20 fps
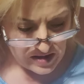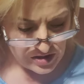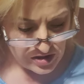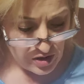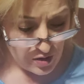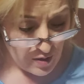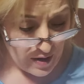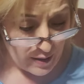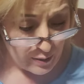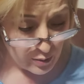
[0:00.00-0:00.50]

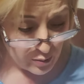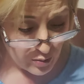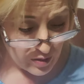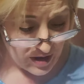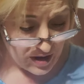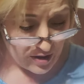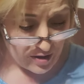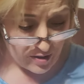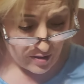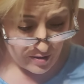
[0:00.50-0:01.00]
So I would
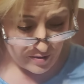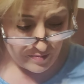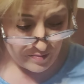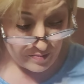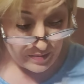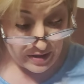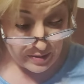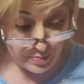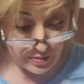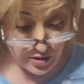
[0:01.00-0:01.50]
wear,
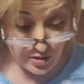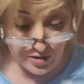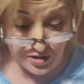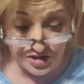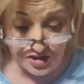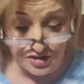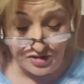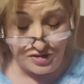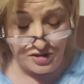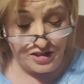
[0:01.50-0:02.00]
me
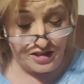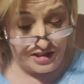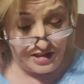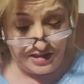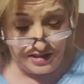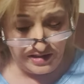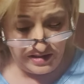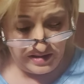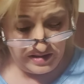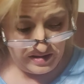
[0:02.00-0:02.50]

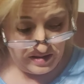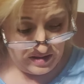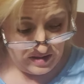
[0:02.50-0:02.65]
personally,